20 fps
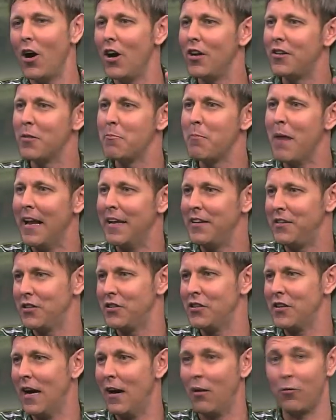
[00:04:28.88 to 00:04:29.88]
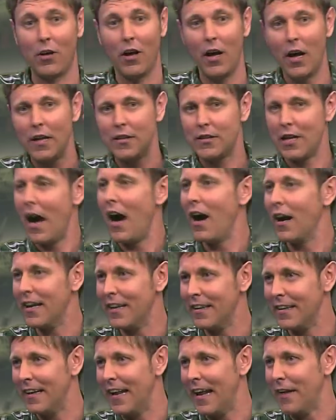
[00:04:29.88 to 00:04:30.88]
you heard the manager shout,
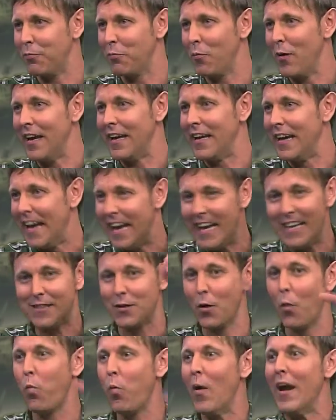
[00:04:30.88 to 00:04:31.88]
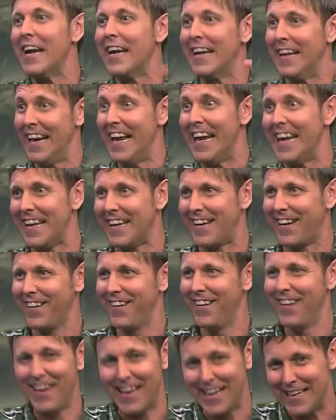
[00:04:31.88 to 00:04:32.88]
"Target the left wing. He's the weak link.
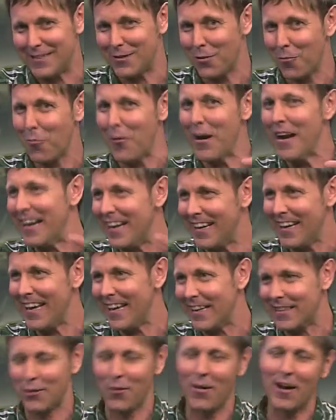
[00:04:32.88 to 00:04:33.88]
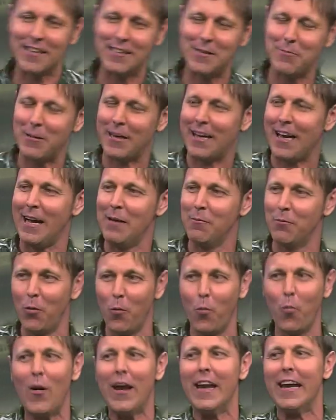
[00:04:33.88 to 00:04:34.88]
Oh He's gosh. the weak link." So I actually became
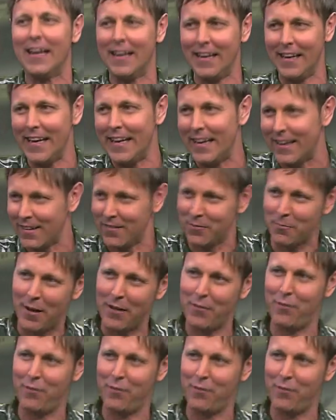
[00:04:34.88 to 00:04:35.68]
the weak link of